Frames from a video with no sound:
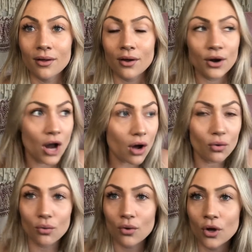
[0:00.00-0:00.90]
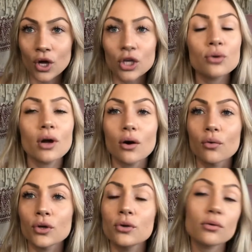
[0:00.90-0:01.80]
No, you don't.
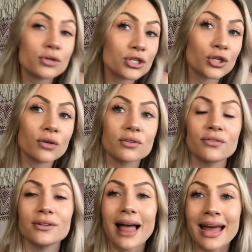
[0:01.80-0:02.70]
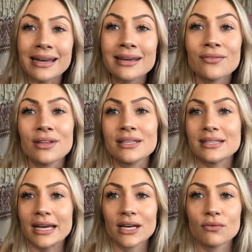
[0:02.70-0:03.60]
You don't deserve to feel any of these
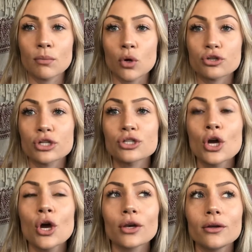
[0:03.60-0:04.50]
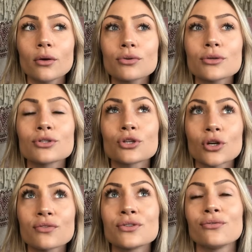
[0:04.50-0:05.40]
negative emotions. You don't
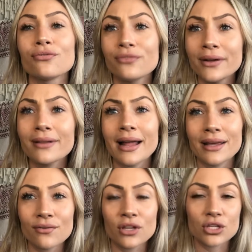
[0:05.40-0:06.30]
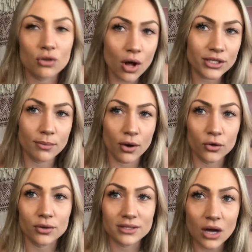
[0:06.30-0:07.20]
deserve to feel any of these thoughts about
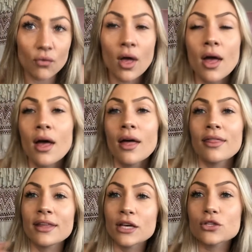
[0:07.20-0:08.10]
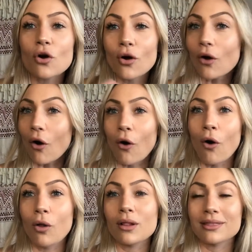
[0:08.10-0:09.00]
yourself. These are
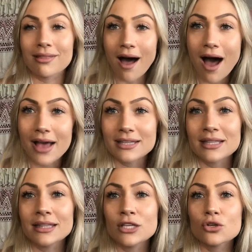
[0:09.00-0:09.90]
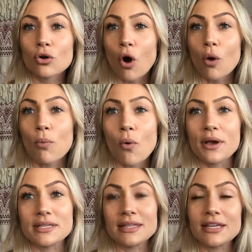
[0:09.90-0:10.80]
all lies. These are all
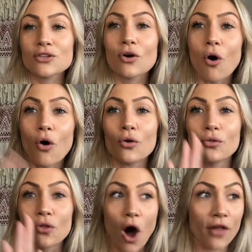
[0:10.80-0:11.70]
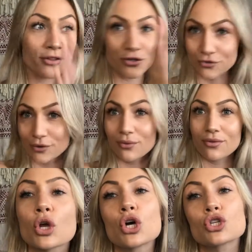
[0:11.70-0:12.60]
poison. These are all not the truth.
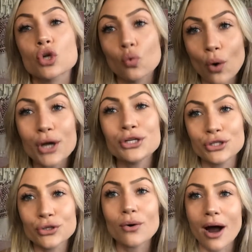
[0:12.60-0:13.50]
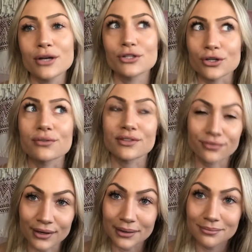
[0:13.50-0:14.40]
So what do I deserve to
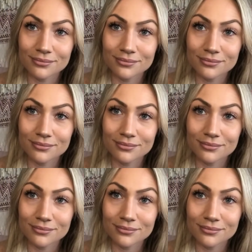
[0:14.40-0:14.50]
feel?